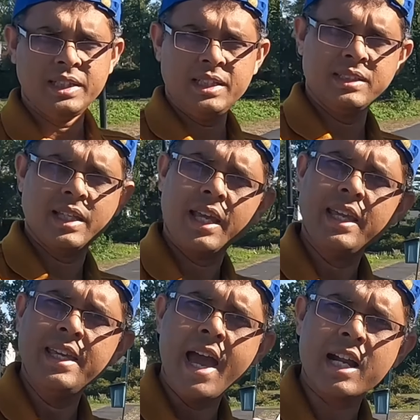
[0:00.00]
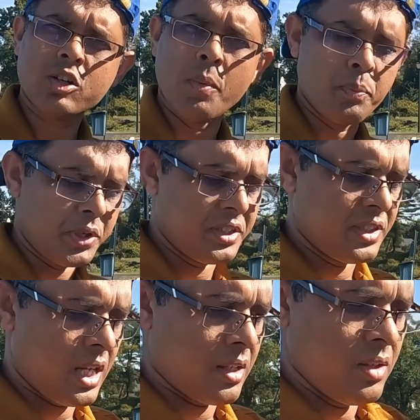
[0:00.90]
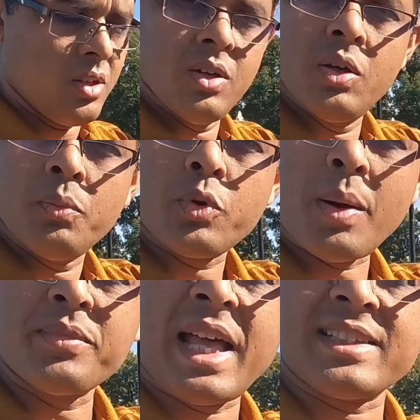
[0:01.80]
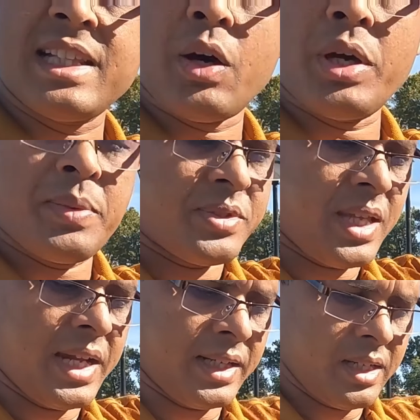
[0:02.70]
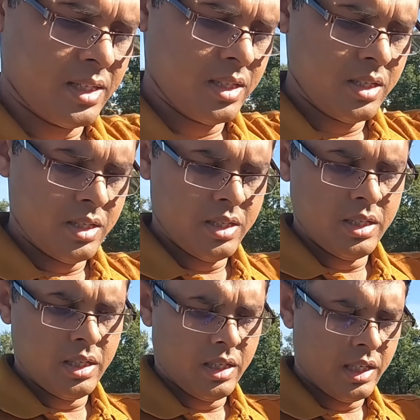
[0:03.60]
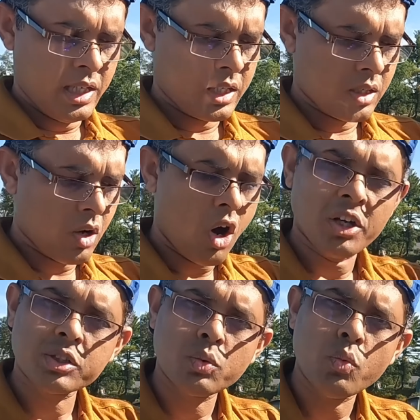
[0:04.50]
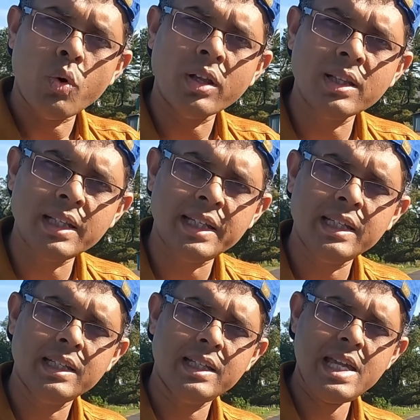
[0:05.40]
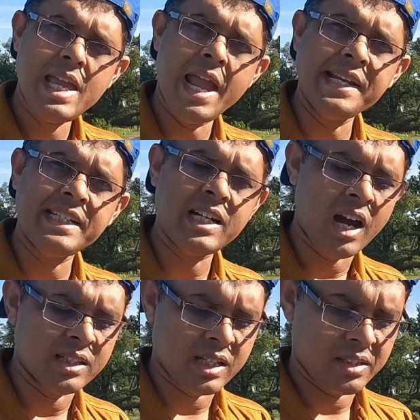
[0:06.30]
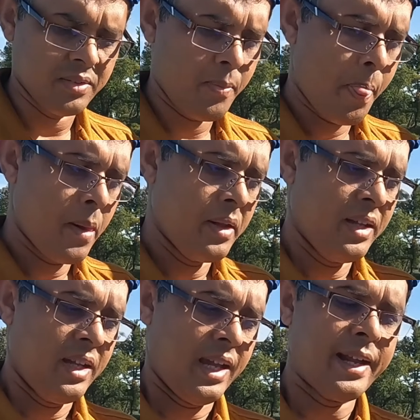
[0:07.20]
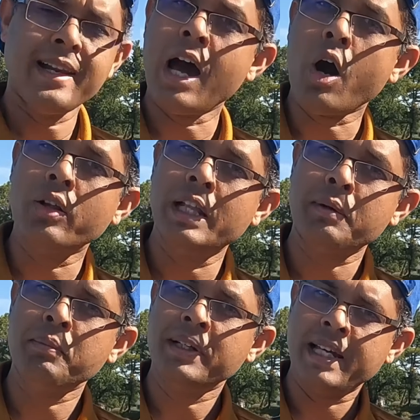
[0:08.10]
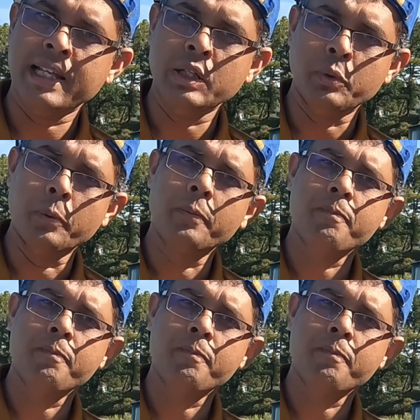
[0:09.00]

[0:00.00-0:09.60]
this air compressor from Tesla website. It cost only $80. And now let me tell you,